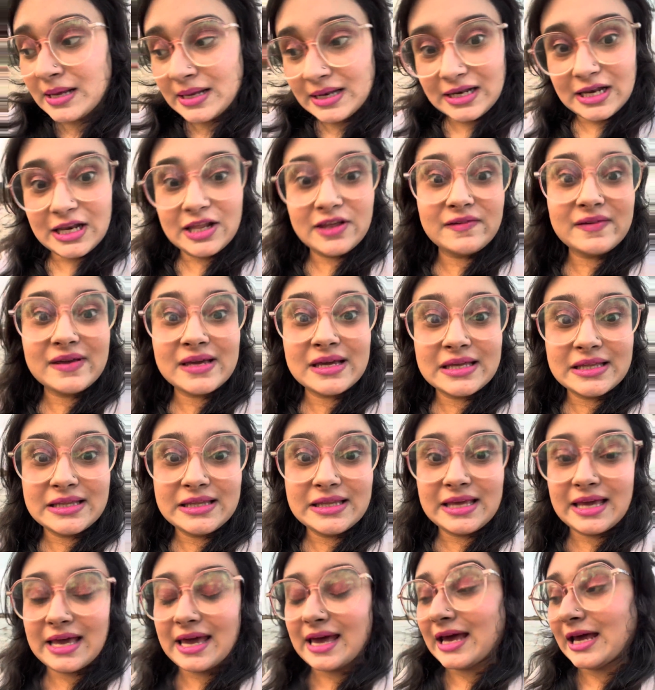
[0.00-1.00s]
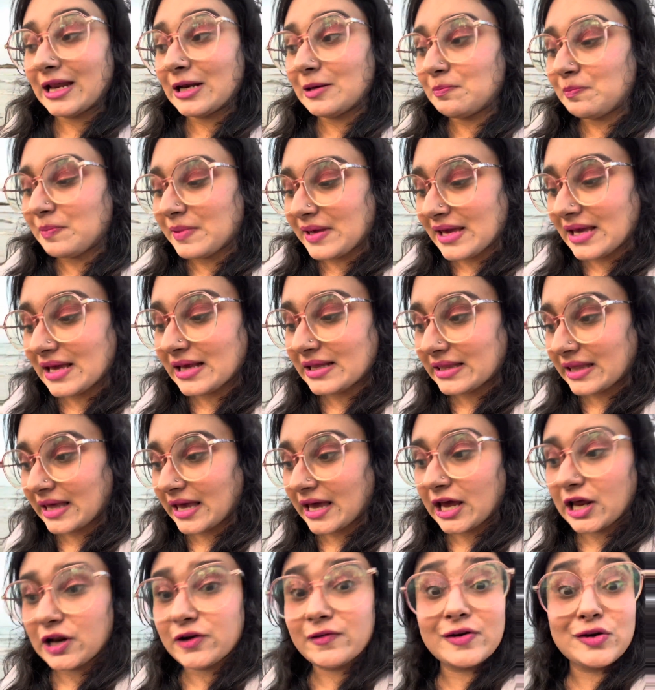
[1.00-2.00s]
living in the end, being
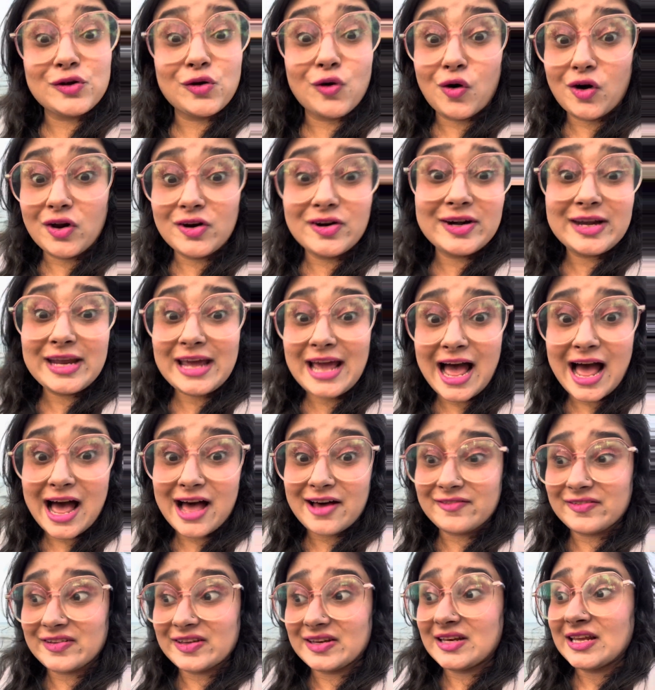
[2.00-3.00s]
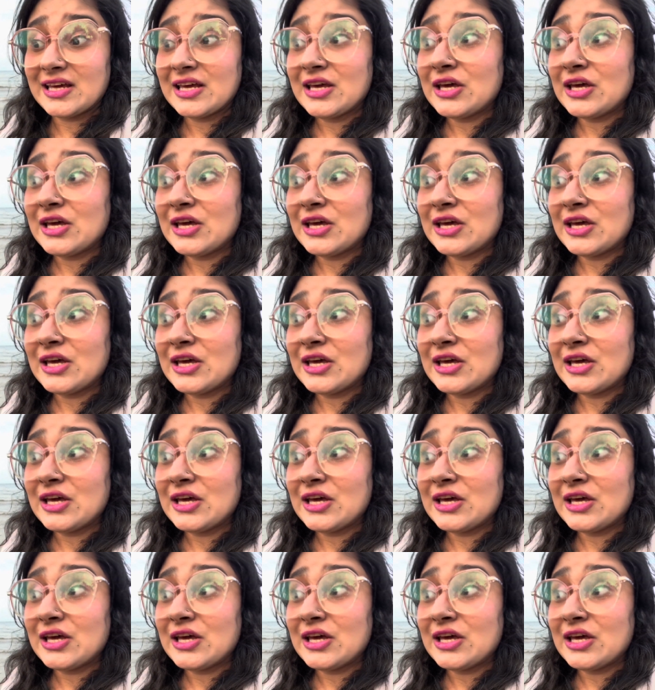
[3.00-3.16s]
there where you already have it.